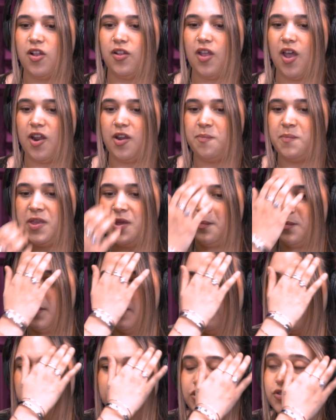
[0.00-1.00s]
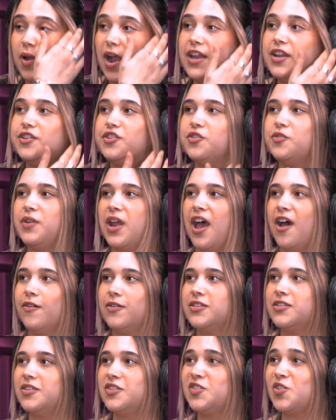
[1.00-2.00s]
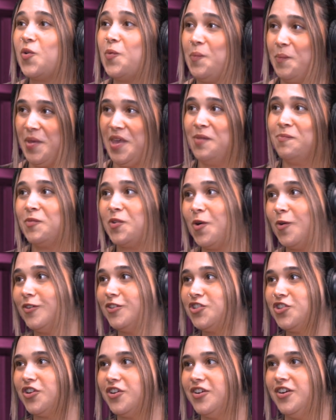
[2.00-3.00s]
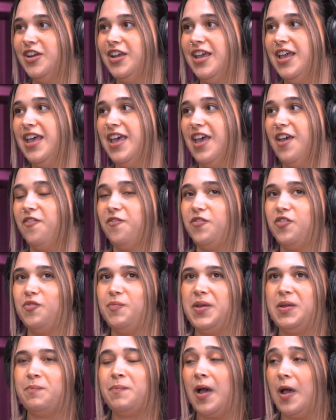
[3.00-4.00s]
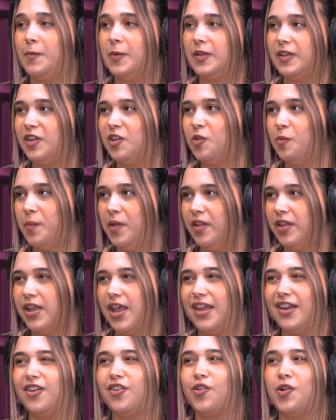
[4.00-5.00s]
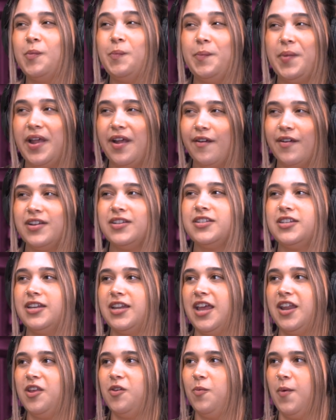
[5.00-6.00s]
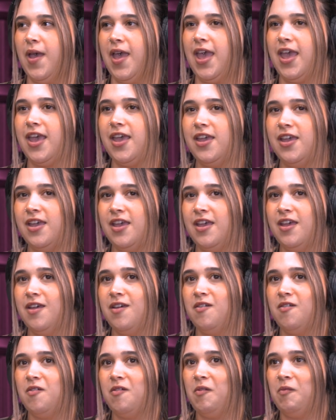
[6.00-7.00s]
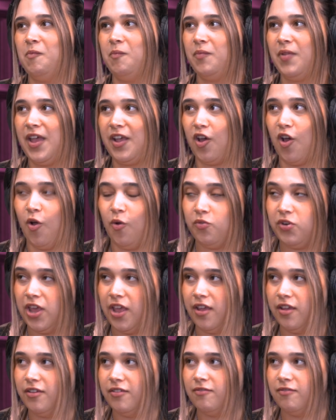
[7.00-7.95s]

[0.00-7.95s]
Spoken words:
a lot of people try to do now is this whole meme culture. If you've been publicly humiliated or embarrassed in any way, like own it.